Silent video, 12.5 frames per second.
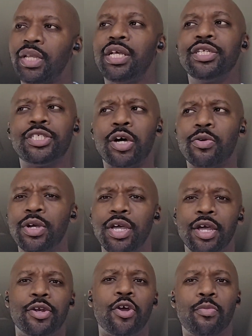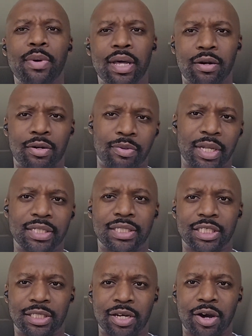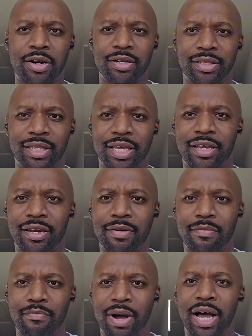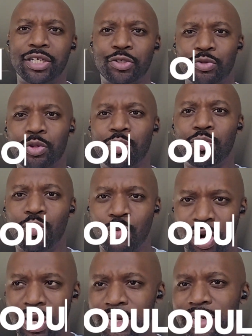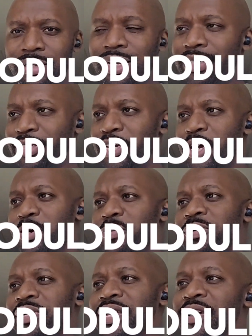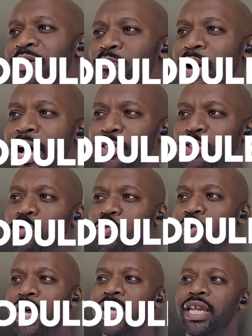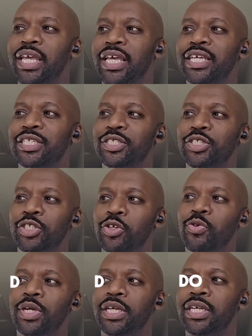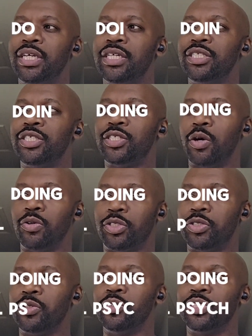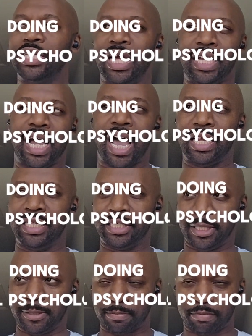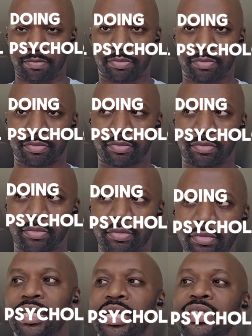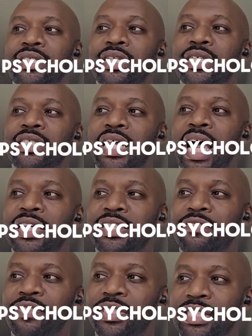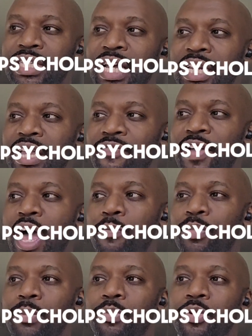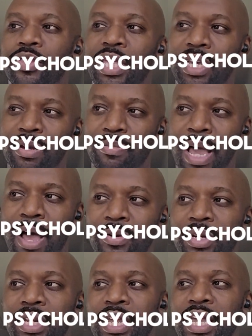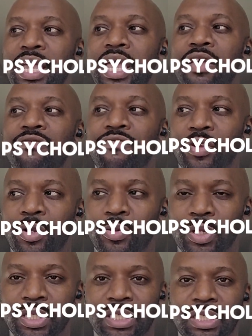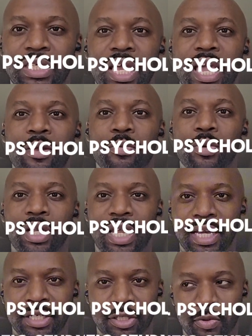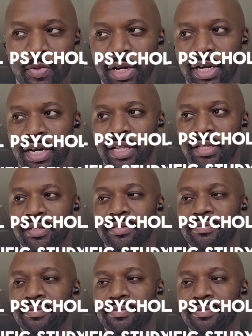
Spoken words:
So no better place to start than Module 1. Let's go. Module 1 is Doing Social Psychology. It's the scientific study of how people think about, influence, and relate to one another.